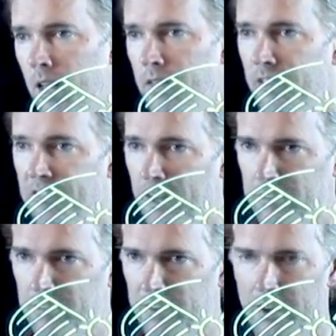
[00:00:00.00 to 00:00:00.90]
This
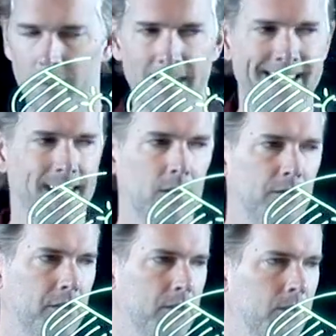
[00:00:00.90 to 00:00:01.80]
necessarily
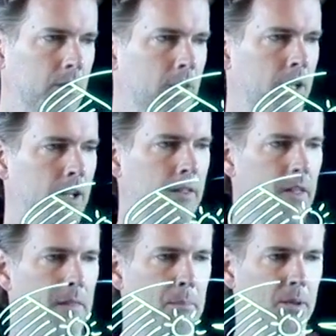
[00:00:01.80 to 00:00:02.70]
tells you
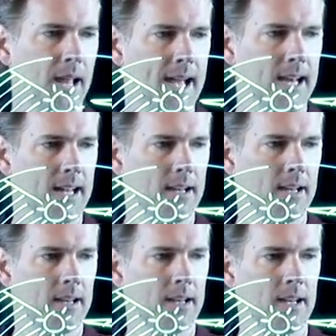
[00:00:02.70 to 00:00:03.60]
that the planet
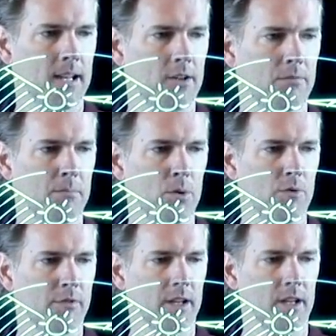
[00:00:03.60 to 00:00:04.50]
is
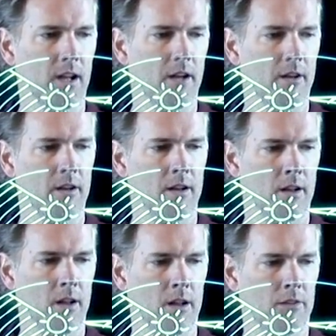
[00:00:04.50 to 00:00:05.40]
moving
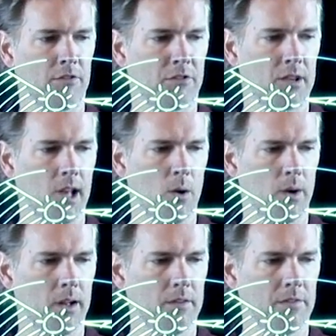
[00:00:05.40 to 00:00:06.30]

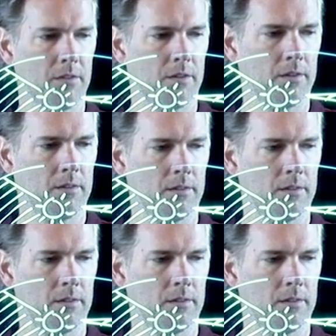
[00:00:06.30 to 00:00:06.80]
slowest